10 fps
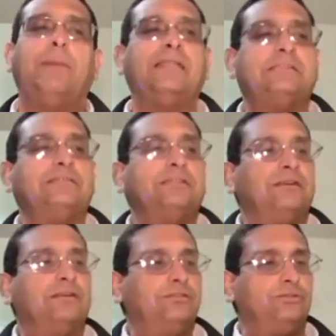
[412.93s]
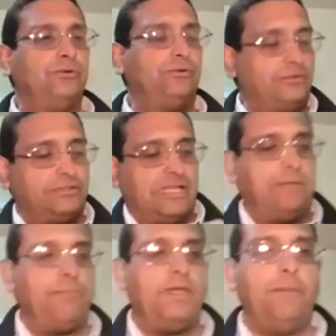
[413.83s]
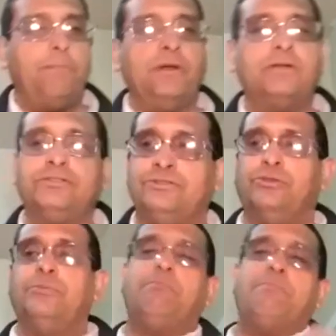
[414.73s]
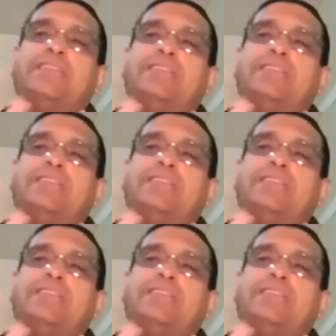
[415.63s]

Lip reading: But you sign paper, you